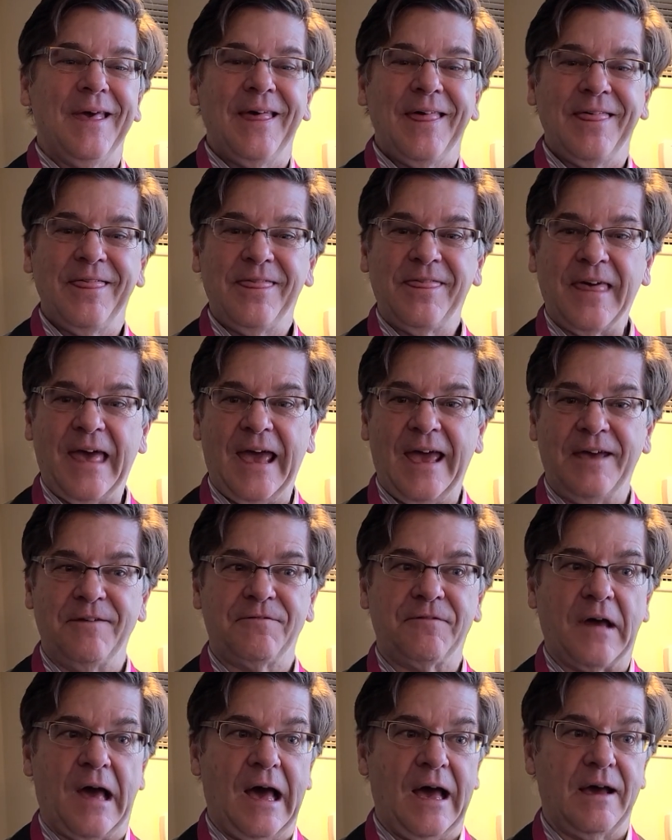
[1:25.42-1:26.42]

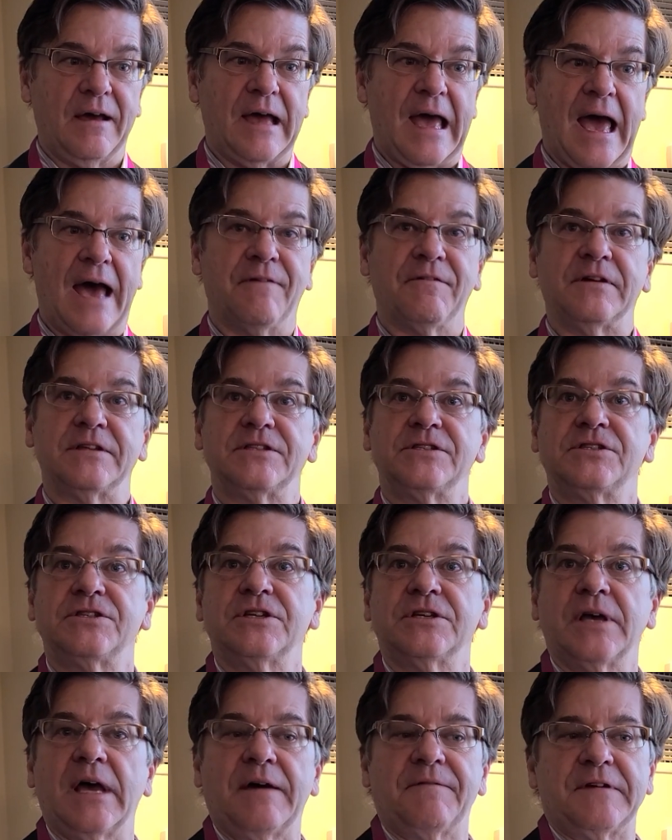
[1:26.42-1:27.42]
they have
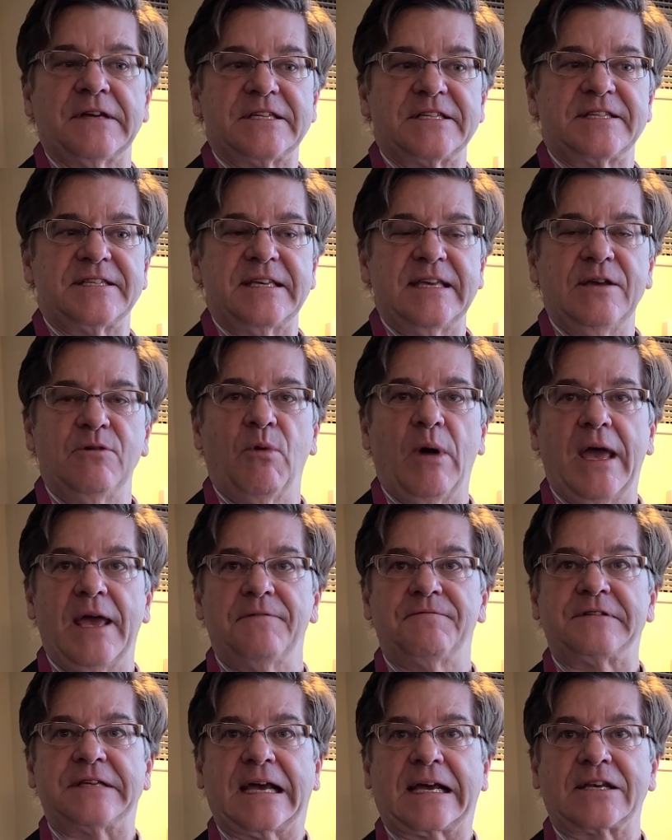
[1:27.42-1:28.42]
a
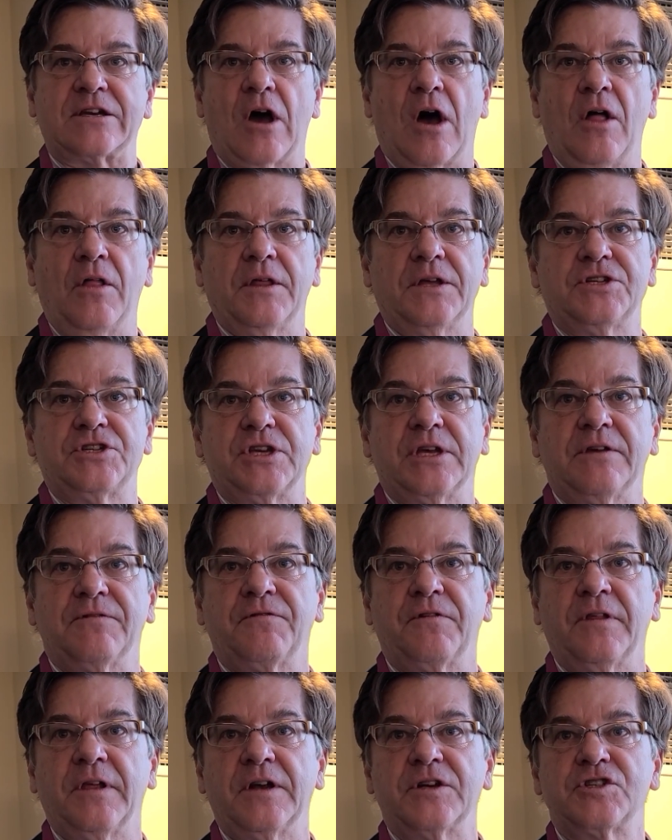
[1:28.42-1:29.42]
C-Wave technology
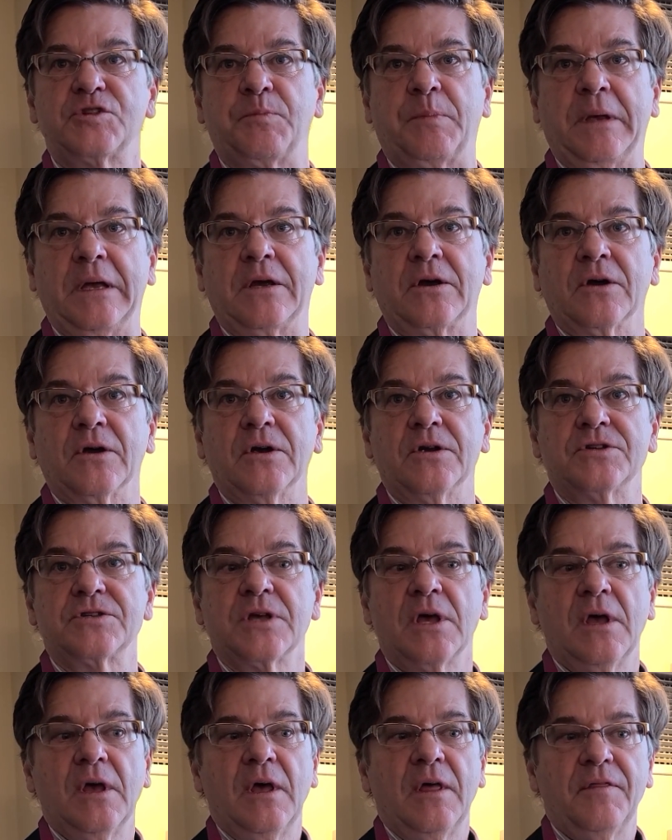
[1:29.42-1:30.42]
for their speakers
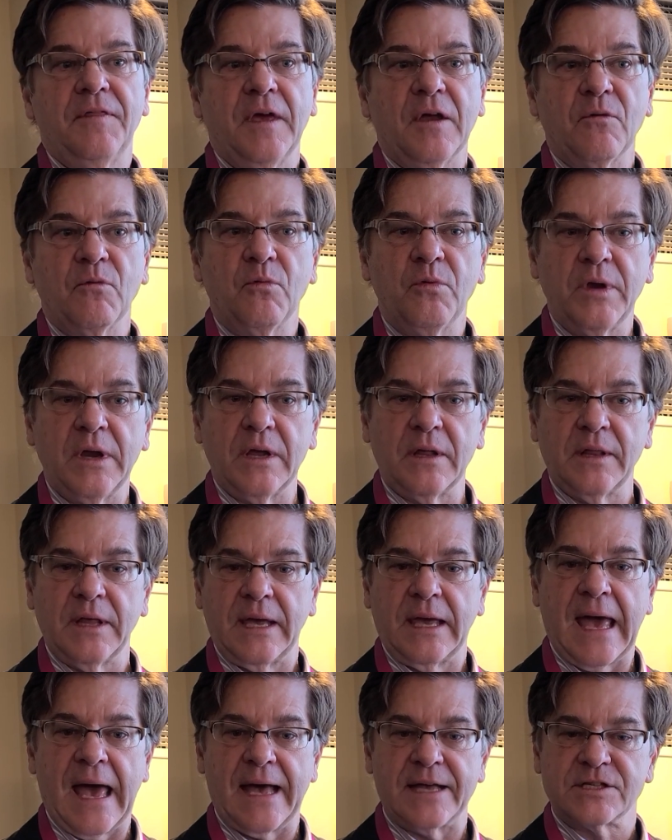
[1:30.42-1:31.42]
that
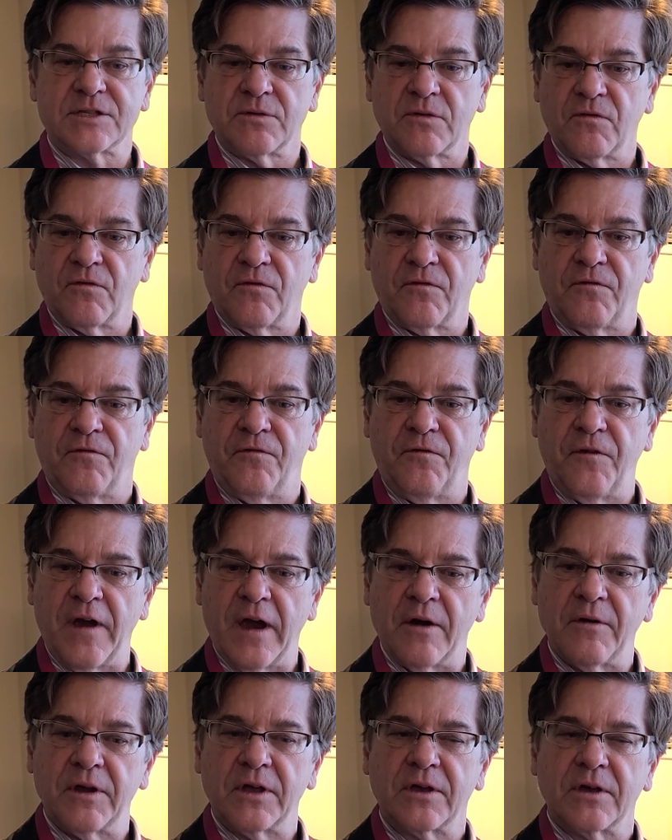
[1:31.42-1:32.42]
really has
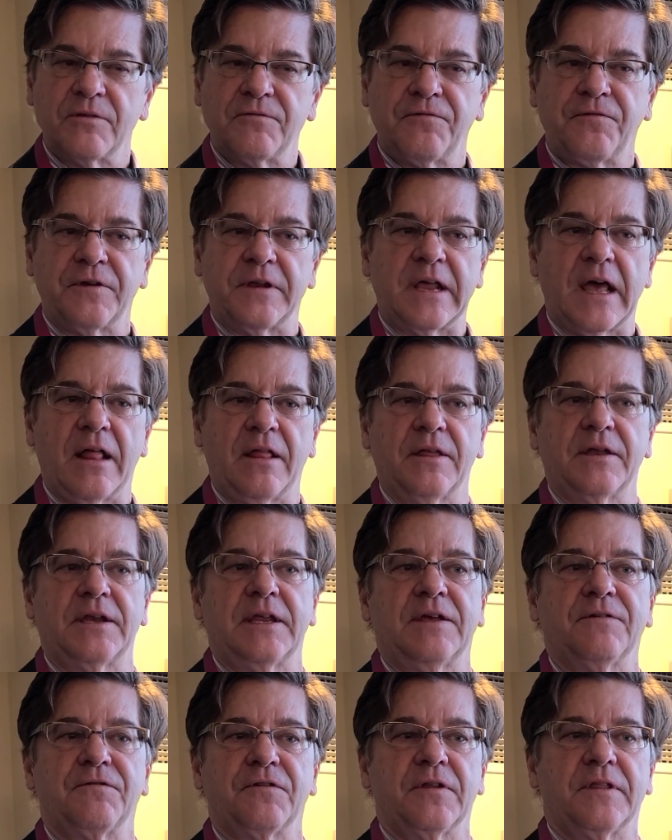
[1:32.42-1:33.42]
very good
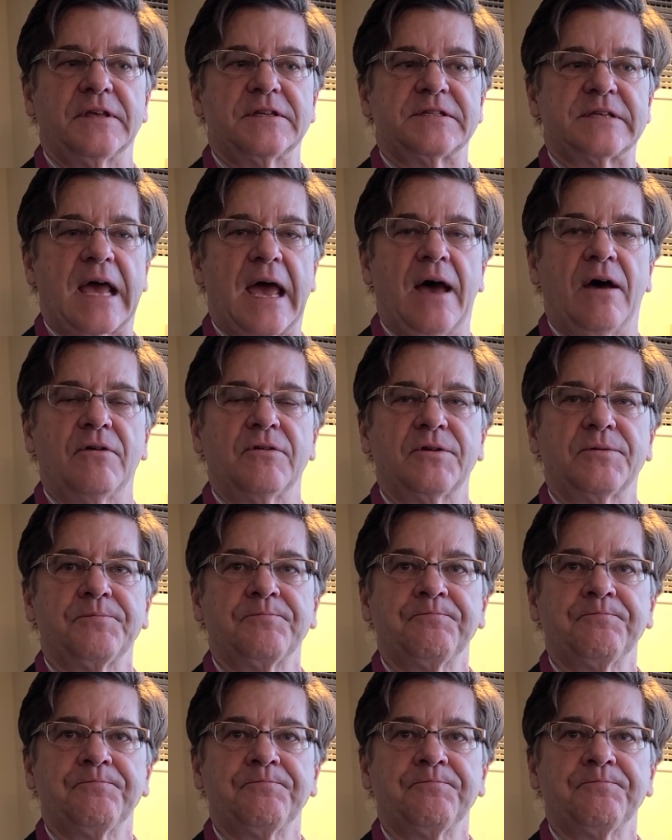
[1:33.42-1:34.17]
fidelity for the sound.